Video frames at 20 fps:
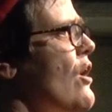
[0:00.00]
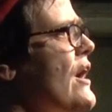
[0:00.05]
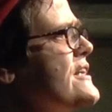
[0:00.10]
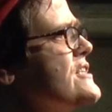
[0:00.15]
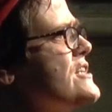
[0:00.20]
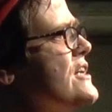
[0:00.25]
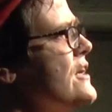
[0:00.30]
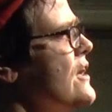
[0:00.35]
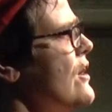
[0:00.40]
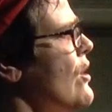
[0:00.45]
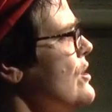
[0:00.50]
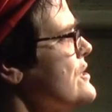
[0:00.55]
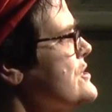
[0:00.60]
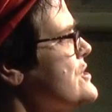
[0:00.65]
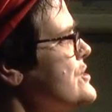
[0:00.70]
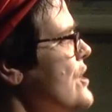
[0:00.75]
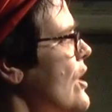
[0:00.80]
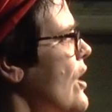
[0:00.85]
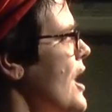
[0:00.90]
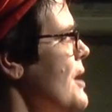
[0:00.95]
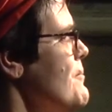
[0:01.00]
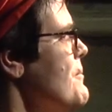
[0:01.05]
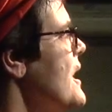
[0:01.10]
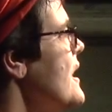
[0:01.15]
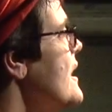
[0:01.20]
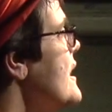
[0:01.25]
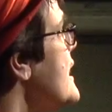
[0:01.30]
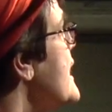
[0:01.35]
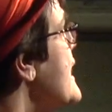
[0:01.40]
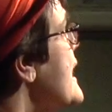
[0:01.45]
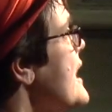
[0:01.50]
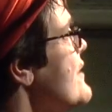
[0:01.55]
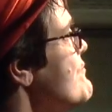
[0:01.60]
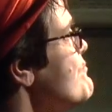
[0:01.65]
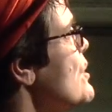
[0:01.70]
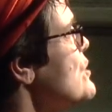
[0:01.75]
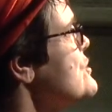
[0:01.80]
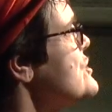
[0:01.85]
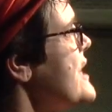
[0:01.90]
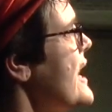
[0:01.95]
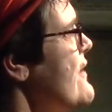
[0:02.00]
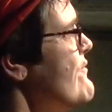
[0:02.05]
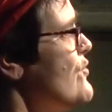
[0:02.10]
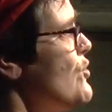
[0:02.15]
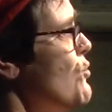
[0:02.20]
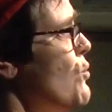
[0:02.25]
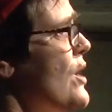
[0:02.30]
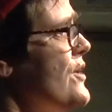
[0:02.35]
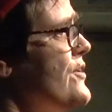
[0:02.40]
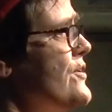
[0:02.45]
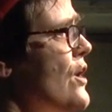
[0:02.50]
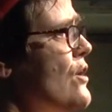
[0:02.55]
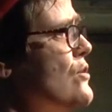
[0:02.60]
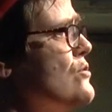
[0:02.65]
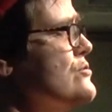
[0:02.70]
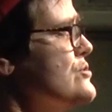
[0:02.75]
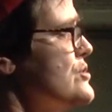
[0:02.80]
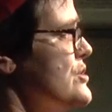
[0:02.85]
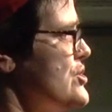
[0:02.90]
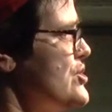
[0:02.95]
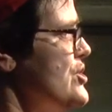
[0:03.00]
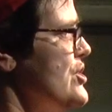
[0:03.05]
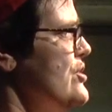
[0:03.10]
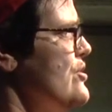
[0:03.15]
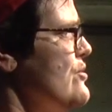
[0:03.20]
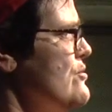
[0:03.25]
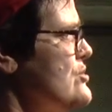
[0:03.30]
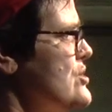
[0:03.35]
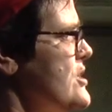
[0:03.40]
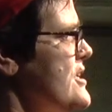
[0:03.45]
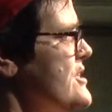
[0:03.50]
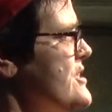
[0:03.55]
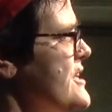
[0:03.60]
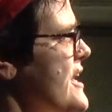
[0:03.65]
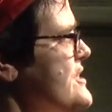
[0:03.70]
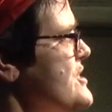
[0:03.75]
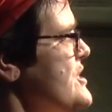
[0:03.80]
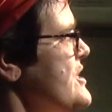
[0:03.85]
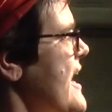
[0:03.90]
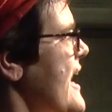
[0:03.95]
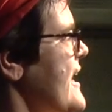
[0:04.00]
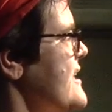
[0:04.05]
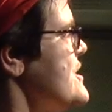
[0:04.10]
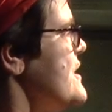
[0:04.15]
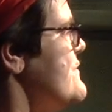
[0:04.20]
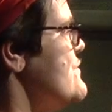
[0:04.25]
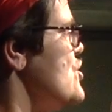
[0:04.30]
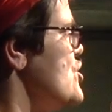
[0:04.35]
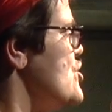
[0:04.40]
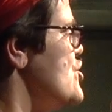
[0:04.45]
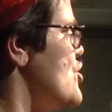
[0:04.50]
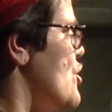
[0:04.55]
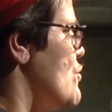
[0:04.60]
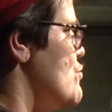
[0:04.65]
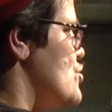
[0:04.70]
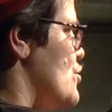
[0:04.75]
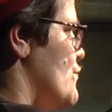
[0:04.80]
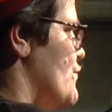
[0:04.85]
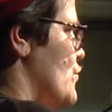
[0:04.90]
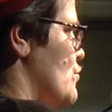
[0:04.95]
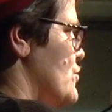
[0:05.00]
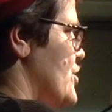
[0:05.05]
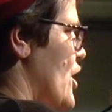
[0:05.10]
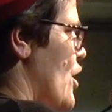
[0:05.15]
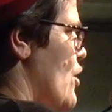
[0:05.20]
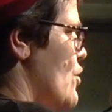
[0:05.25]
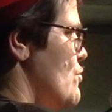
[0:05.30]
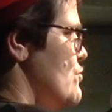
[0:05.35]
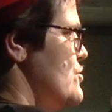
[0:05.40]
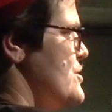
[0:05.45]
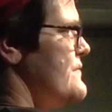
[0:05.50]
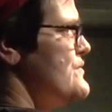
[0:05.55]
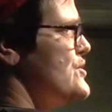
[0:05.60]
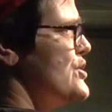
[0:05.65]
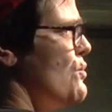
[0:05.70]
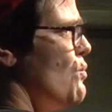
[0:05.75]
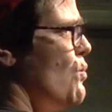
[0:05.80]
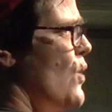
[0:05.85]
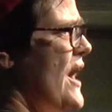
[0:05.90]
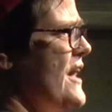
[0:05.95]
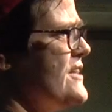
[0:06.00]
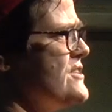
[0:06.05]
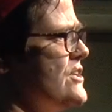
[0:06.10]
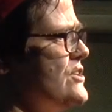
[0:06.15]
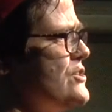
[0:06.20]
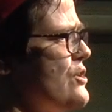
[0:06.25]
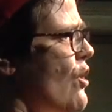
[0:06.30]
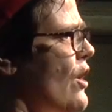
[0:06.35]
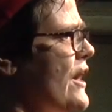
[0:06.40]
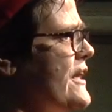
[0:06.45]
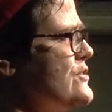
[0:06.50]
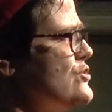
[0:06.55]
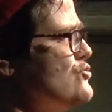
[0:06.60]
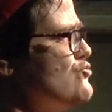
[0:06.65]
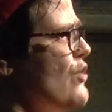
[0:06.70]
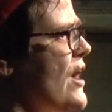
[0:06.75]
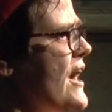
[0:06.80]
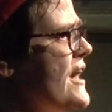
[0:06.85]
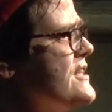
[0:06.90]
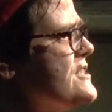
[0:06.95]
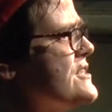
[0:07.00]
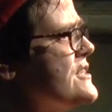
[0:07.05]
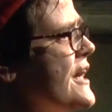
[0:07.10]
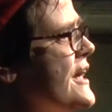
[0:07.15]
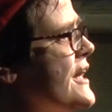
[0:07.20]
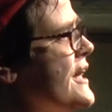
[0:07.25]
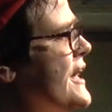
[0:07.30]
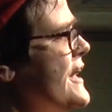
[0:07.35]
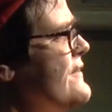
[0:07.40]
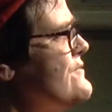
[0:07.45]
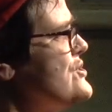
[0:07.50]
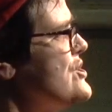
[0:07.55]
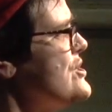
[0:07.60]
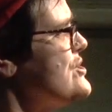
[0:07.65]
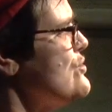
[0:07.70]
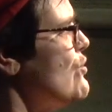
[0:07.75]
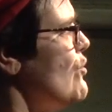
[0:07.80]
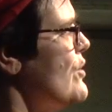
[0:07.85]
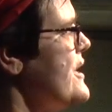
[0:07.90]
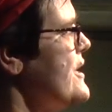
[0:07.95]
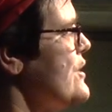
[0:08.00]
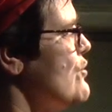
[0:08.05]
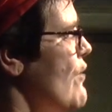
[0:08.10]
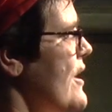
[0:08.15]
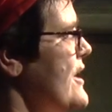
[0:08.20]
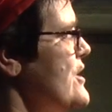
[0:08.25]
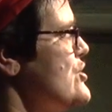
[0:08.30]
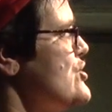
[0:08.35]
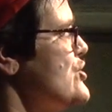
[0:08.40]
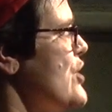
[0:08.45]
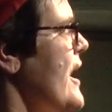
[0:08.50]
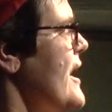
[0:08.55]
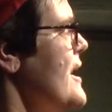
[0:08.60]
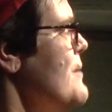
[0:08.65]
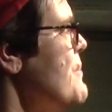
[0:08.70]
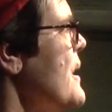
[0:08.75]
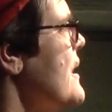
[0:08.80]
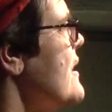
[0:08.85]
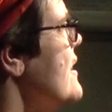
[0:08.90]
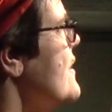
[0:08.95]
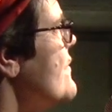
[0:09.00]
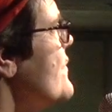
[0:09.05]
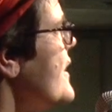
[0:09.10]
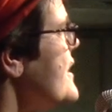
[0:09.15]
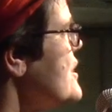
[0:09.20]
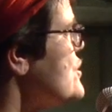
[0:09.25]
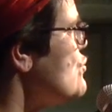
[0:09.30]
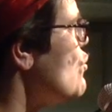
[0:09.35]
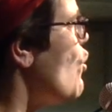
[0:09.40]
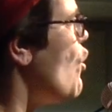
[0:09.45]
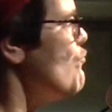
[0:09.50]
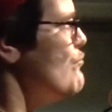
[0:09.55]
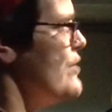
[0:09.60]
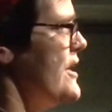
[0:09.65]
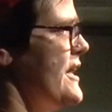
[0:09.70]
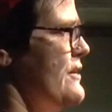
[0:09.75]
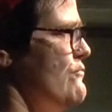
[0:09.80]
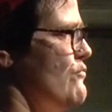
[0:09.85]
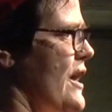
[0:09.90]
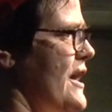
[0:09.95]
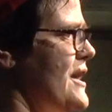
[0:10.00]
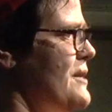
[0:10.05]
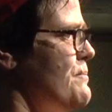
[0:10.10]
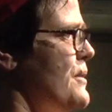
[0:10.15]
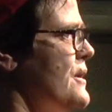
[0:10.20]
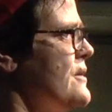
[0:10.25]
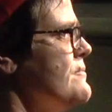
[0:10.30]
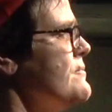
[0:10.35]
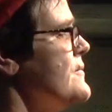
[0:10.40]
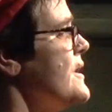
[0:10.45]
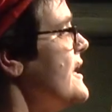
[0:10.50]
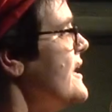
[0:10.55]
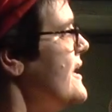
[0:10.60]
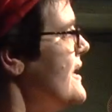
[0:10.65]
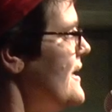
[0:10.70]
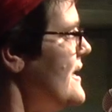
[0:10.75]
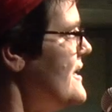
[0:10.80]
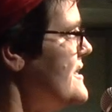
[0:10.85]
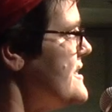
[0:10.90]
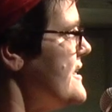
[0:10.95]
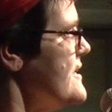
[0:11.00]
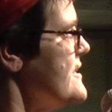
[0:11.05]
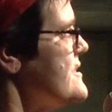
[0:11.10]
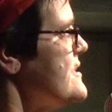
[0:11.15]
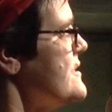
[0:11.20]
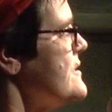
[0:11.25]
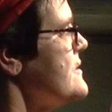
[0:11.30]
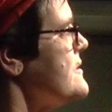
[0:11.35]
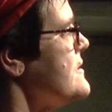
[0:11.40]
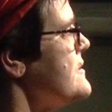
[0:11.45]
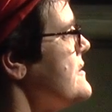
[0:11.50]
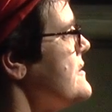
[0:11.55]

liked him last time, if most everyone knows that she usually says yes, if she shows off her toes, if she wears a tight dress, if she's not in great shape, then it's not really rape, is it?